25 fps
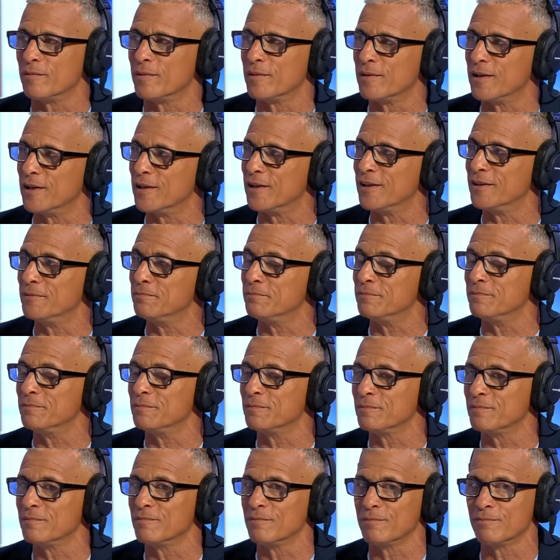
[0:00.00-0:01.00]

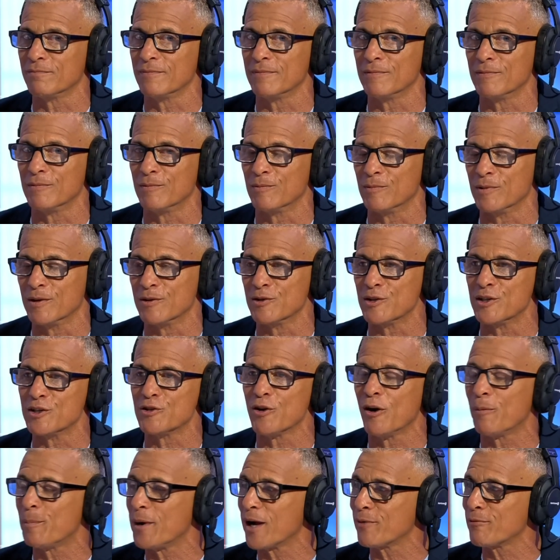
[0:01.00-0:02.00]
Um, he's not
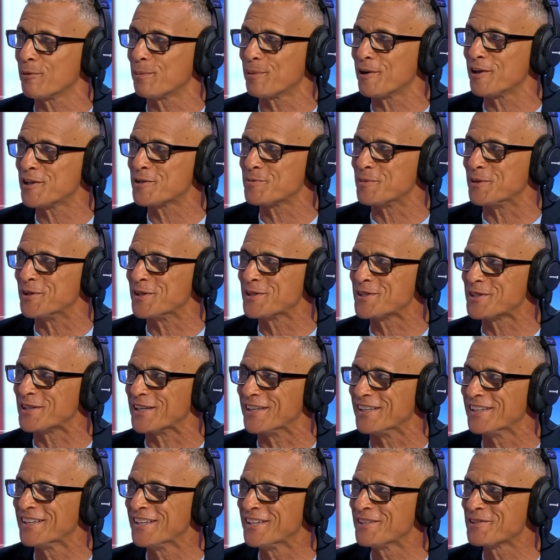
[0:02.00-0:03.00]
a bad replacement, is
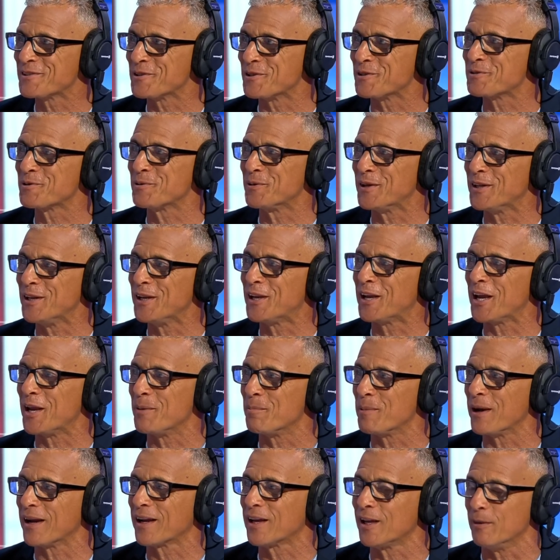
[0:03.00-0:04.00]
he? Mm. So, so when he came
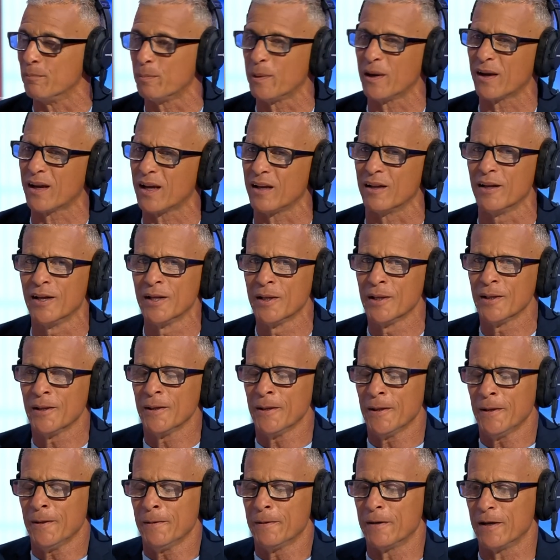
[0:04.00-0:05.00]
back in, but again,
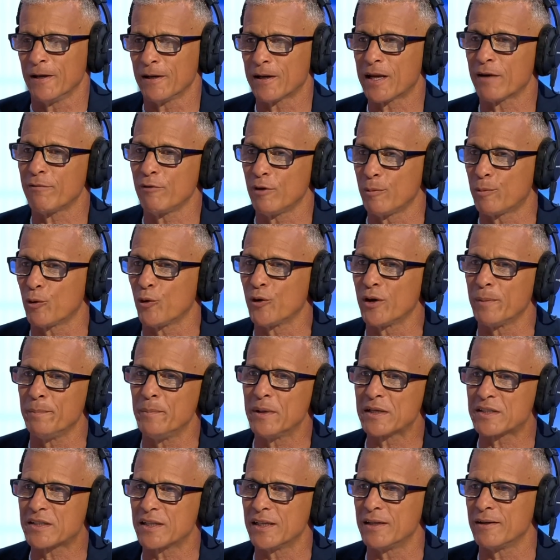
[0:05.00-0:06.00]
uh, Kevin De Bruyne
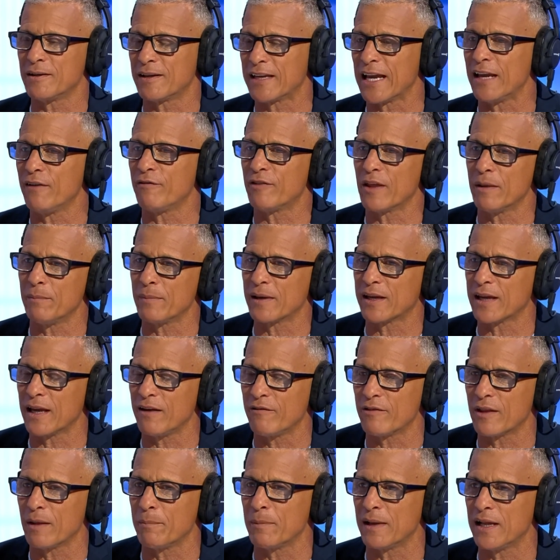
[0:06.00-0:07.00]
missing gave them gave
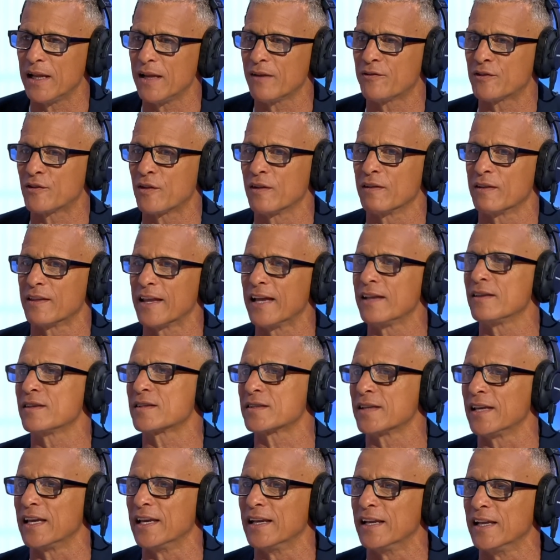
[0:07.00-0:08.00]
them a lift. Then
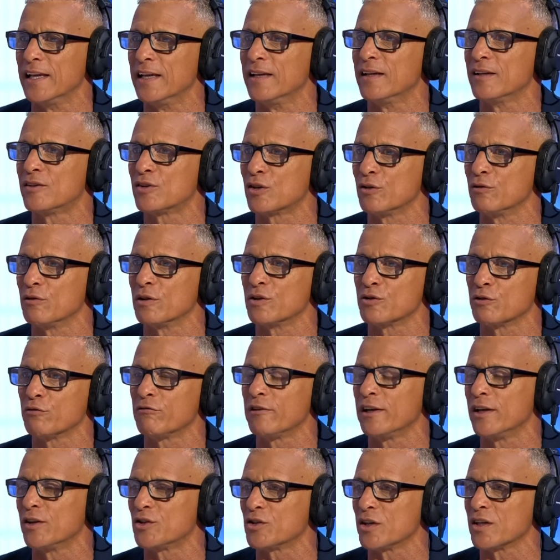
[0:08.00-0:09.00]
City needed to to
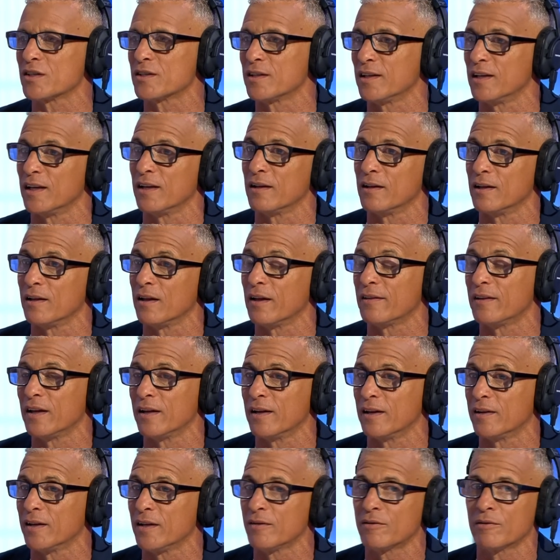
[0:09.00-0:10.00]
readjust, and they, uh, I think they
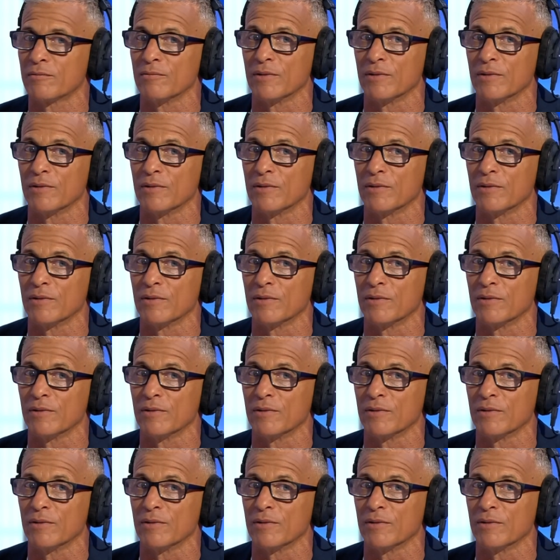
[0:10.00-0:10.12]
did.